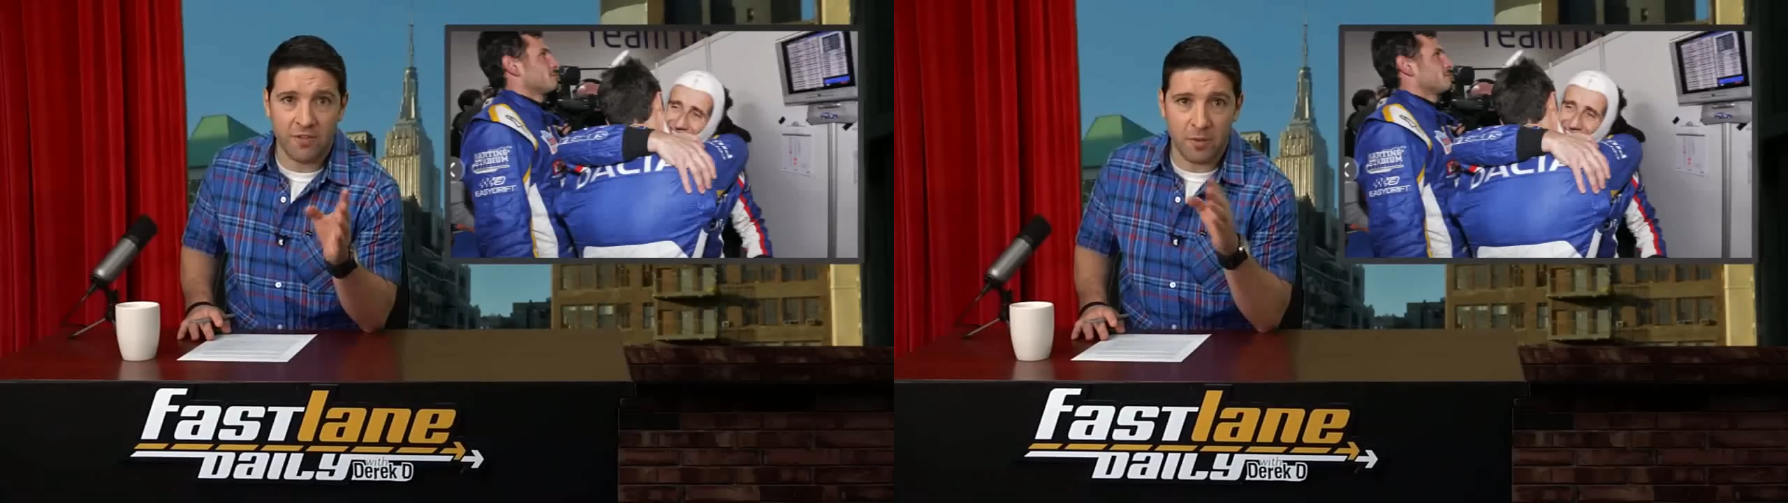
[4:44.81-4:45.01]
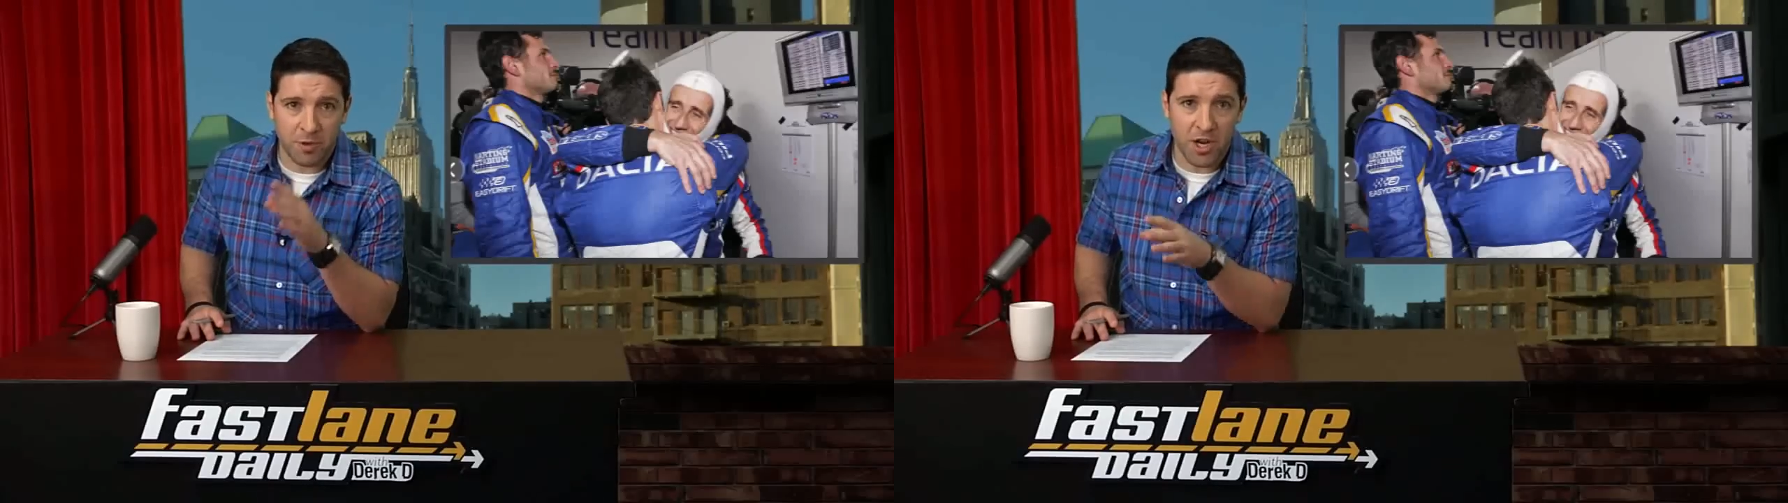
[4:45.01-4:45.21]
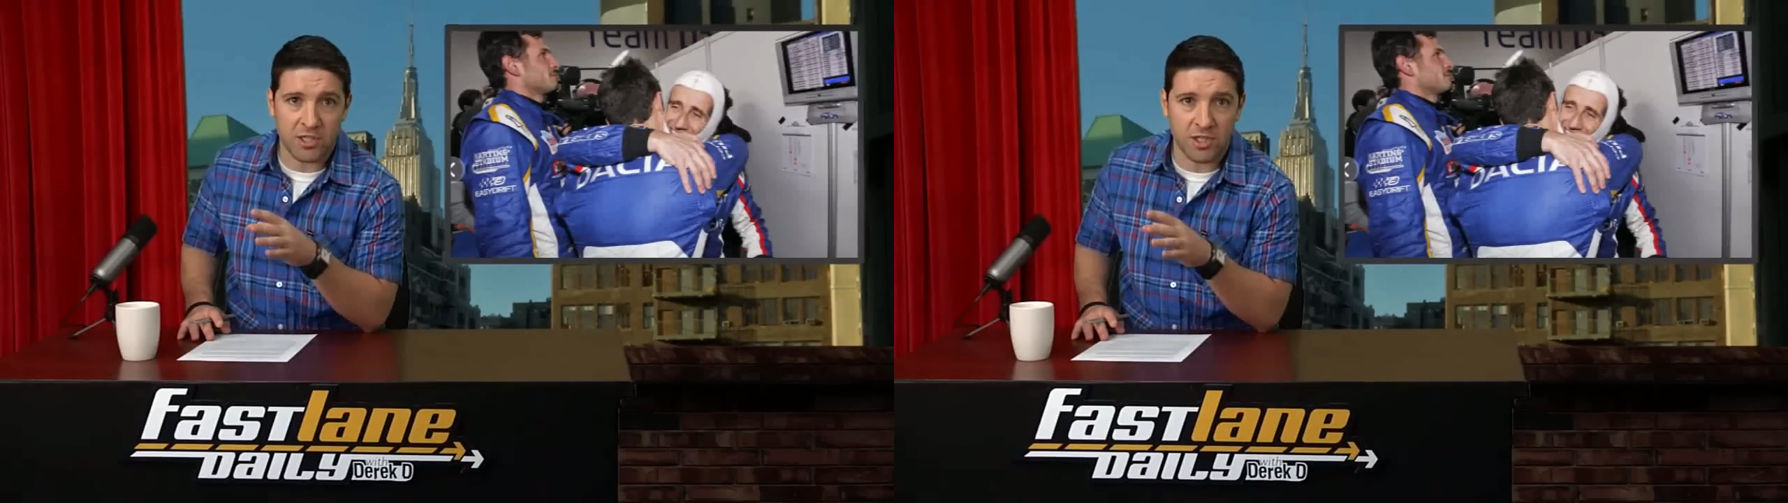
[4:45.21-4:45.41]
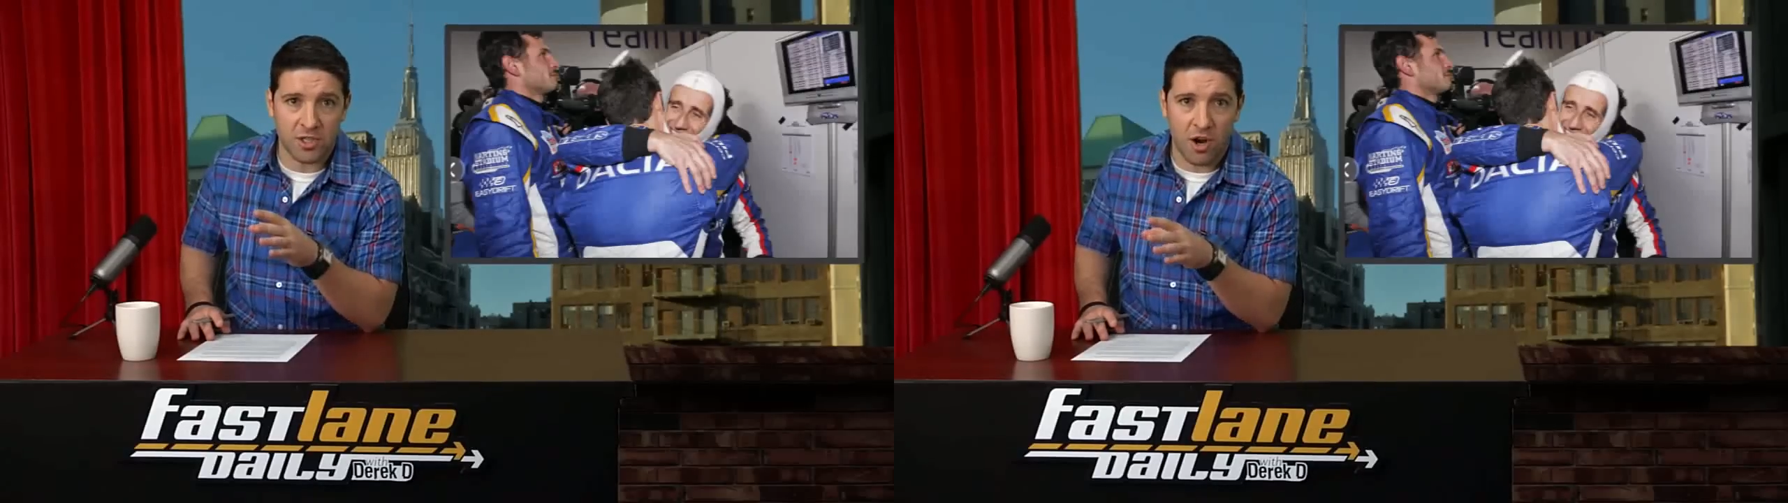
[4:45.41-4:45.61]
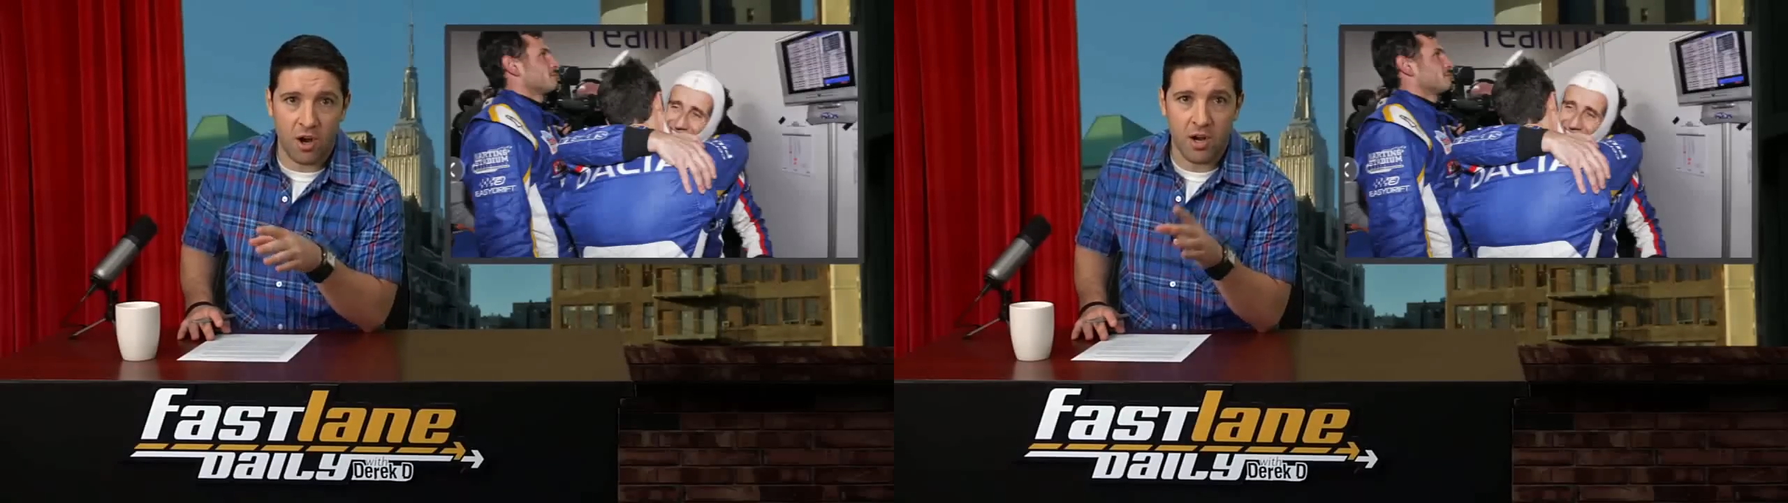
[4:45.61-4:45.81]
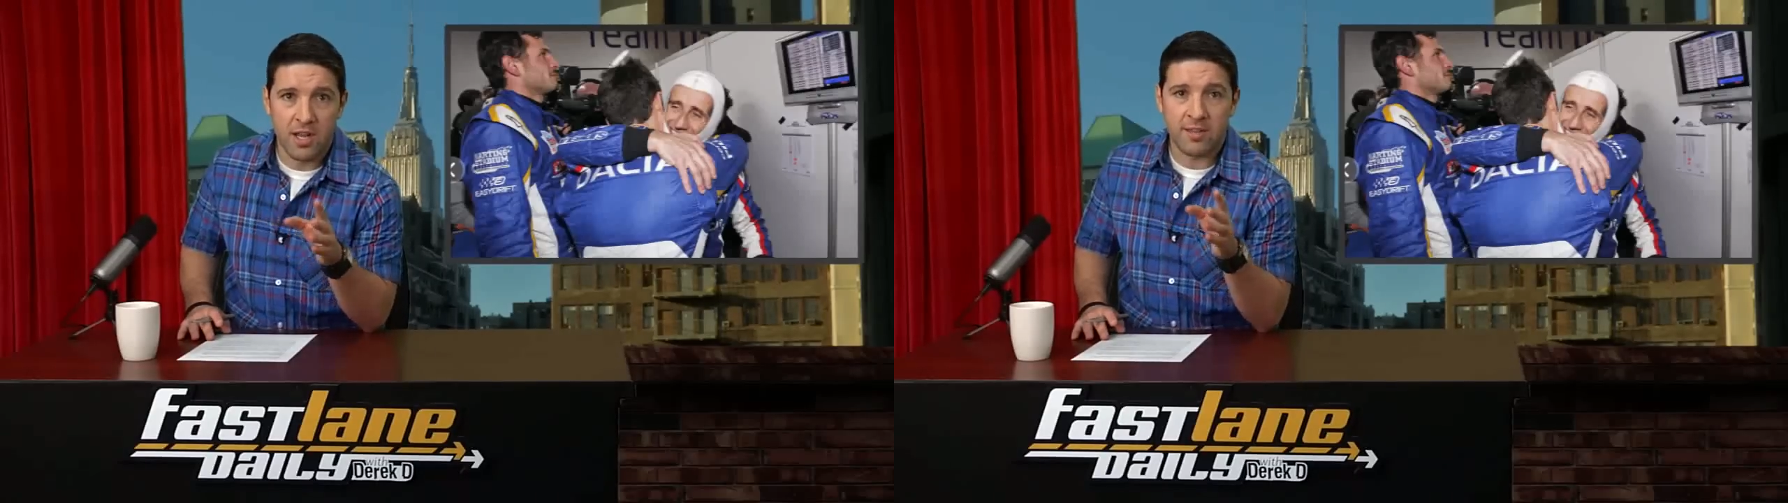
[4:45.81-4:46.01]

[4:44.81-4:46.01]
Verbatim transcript: of the production car